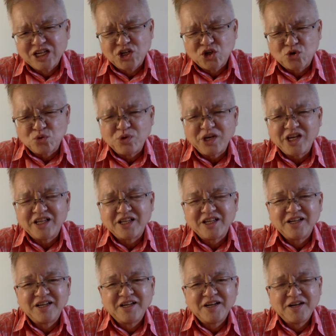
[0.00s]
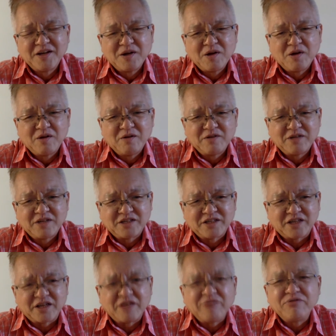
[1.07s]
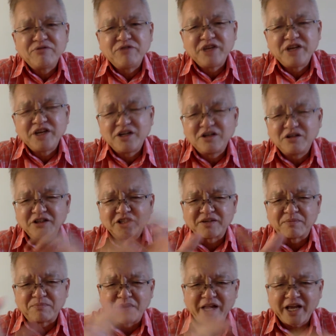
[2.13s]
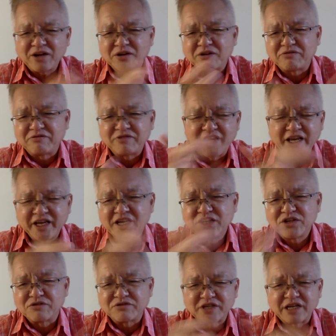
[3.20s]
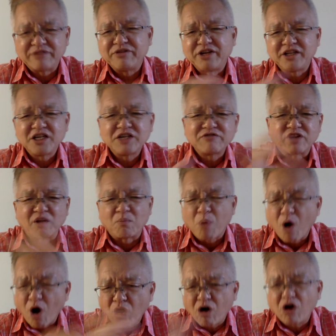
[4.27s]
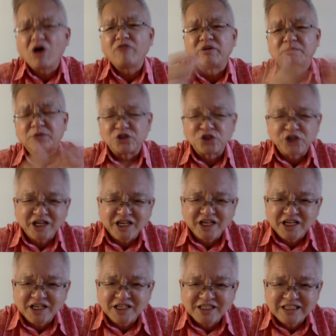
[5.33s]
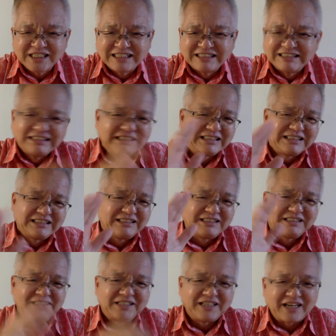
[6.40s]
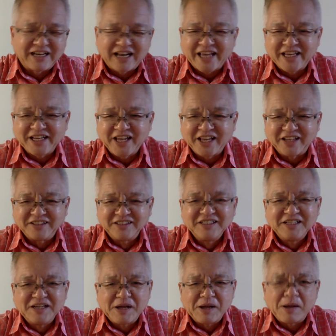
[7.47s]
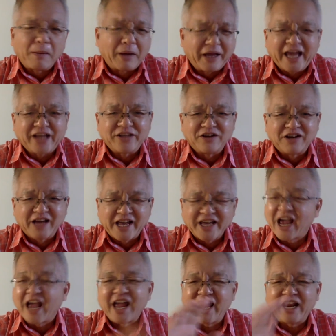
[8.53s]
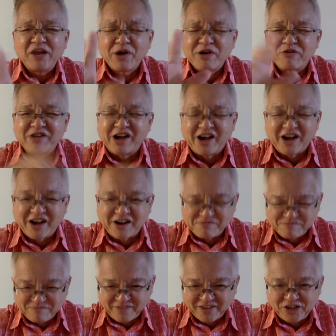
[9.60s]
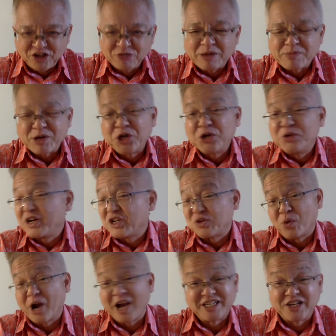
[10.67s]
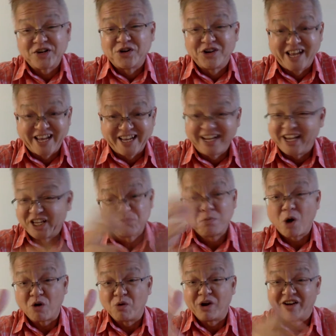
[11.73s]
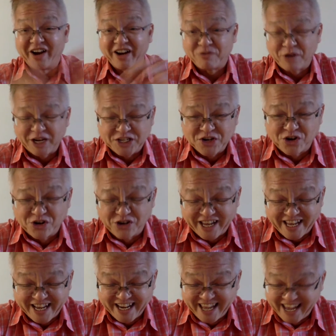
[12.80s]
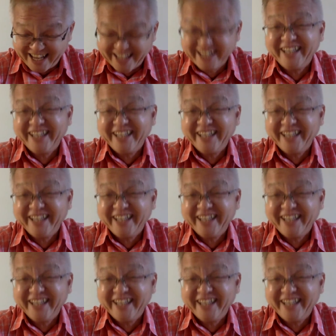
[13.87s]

sweet, savory, you know, it's a blend of layers of savoriness from the pork, from the chicken. Lion head, get your lion head. Anyway, you may be curious, why is it called lion head? It's pork, right? Why is it called lion head?